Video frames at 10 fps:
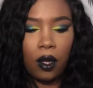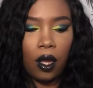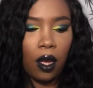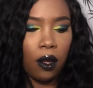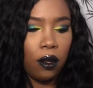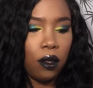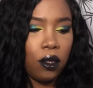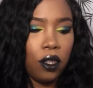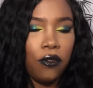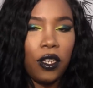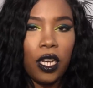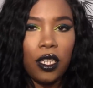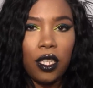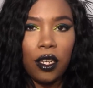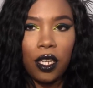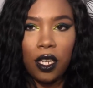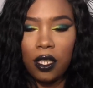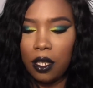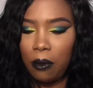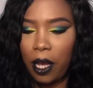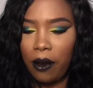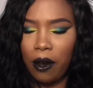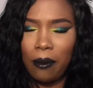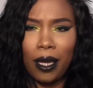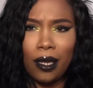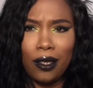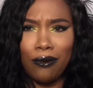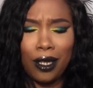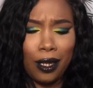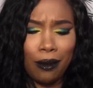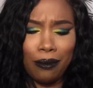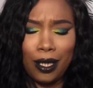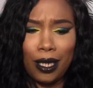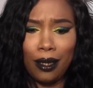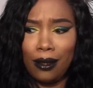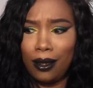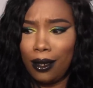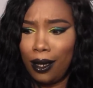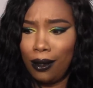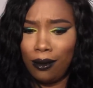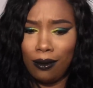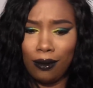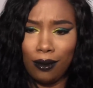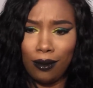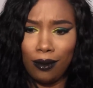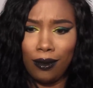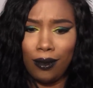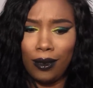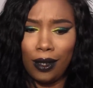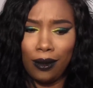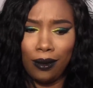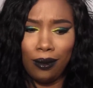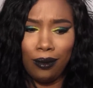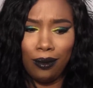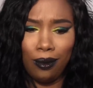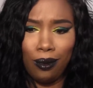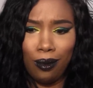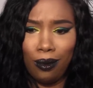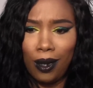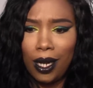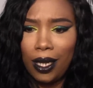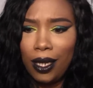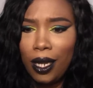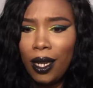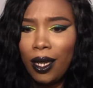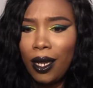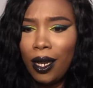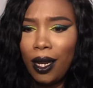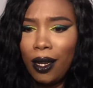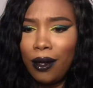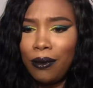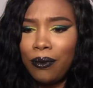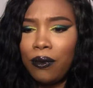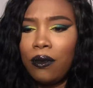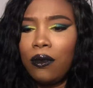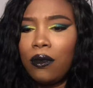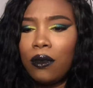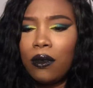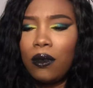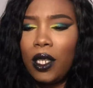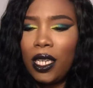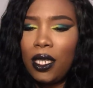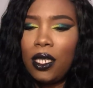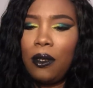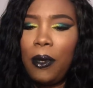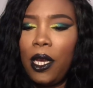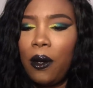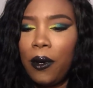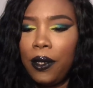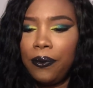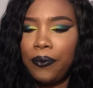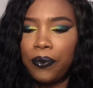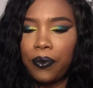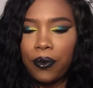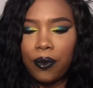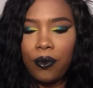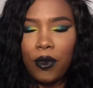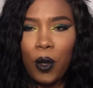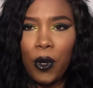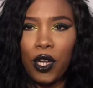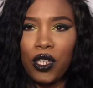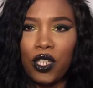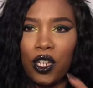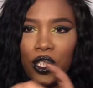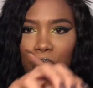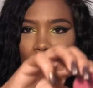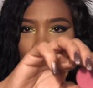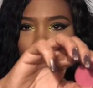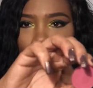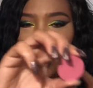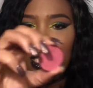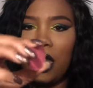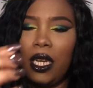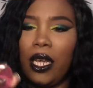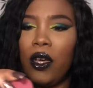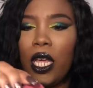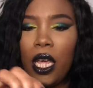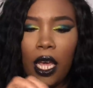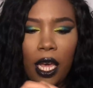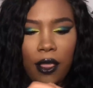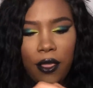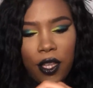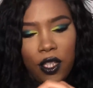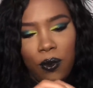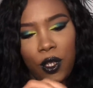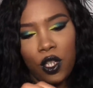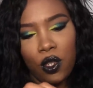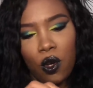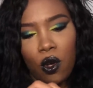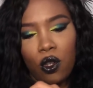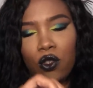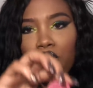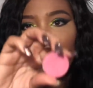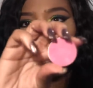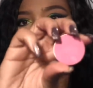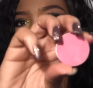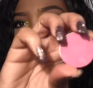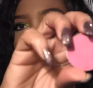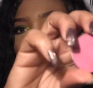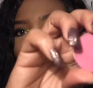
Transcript: Yeah. So if you guys hear kids in the background, my kids are running upstairs. I don't know why. Um, next is a pink one. We're going to start swatching on this hand now. And this one is called Rose